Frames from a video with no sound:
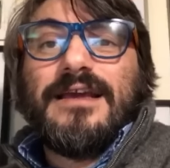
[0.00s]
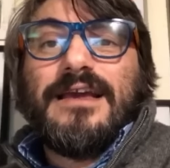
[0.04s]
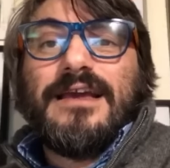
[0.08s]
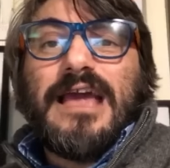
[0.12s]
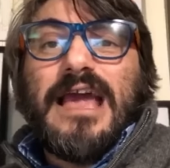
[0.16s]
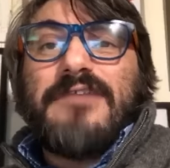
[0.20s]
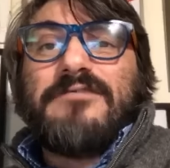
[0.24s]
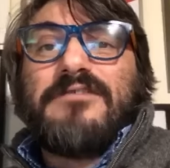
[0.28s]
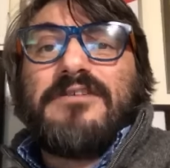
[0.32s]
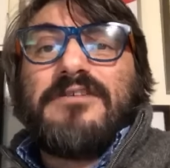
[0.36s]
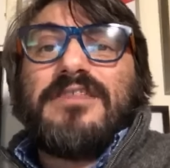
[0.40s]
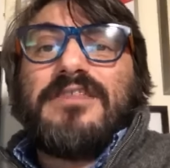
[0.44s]

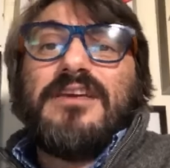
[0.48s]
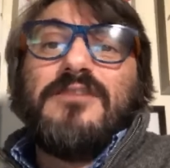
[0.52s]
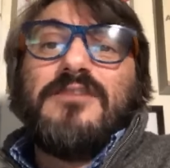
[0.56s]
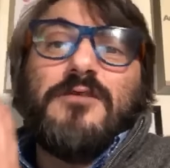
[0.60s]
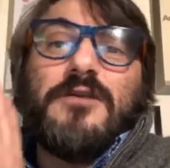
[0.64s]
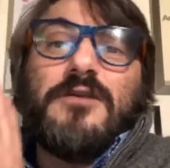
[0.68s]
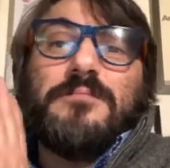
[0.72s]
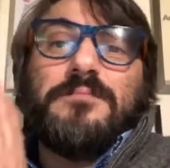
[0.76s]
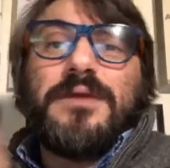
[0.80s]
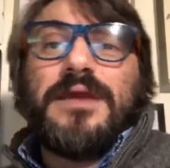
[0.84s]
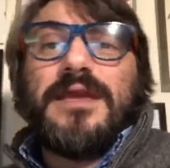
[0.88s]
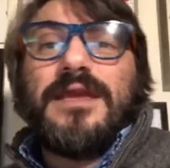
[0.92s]
everything
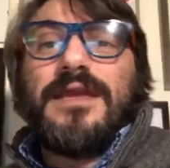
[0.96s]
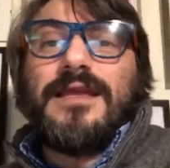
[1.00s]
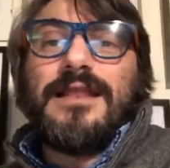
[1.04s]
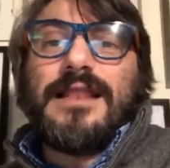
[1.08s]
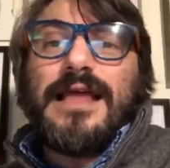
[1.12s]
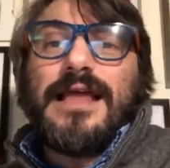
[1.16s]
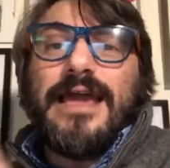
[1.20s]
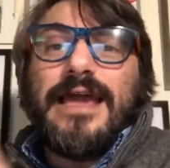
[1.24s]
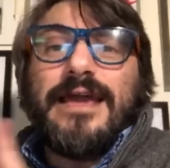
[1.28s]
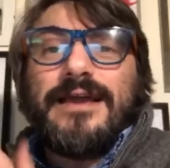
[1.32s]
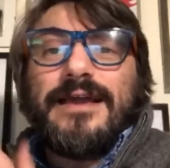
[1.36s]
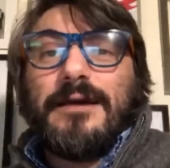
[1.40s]
will be
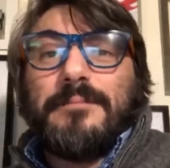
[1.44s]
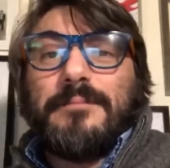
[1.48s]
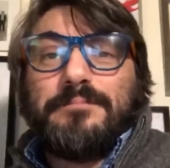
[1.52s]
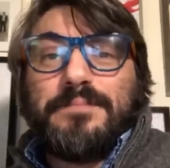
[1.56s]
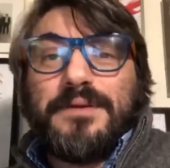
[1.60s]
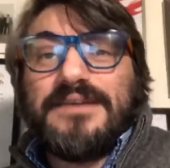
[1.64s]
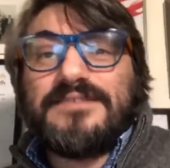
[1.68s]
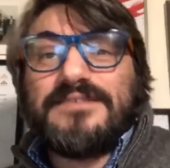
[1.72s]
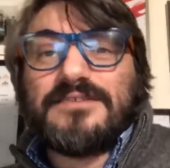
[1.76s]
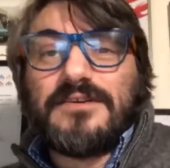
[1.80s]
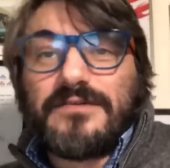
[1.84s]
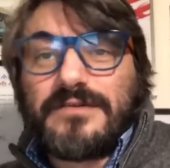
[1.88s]
like a
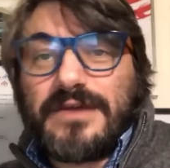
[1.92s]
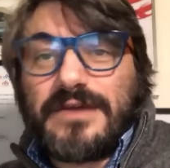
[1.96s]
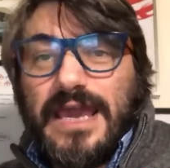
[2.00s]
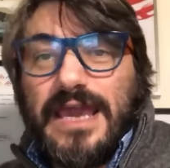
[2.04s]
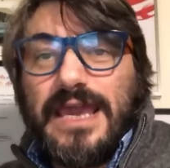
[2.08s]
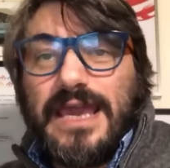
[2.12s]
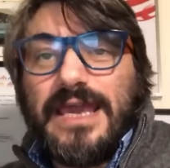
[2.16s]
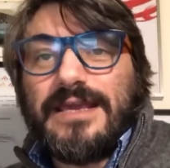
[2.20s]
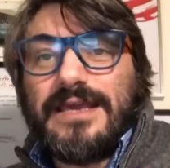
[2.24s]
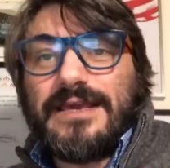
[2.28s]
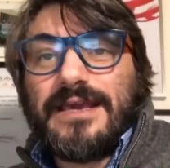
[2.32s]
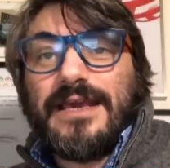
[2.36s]
piece of
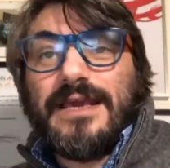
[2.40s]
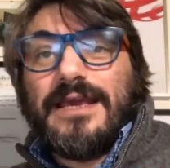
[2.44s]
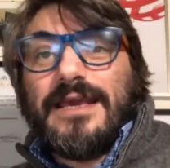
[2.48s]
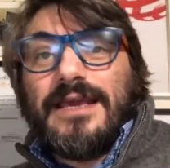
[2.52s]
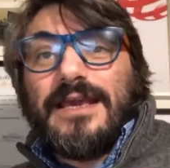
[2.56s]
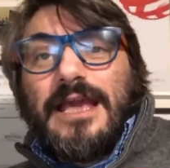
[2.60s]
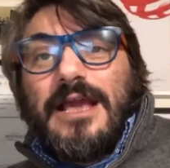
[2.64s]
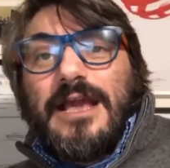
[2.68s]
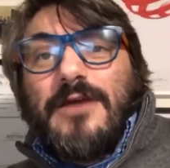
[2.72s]
cake,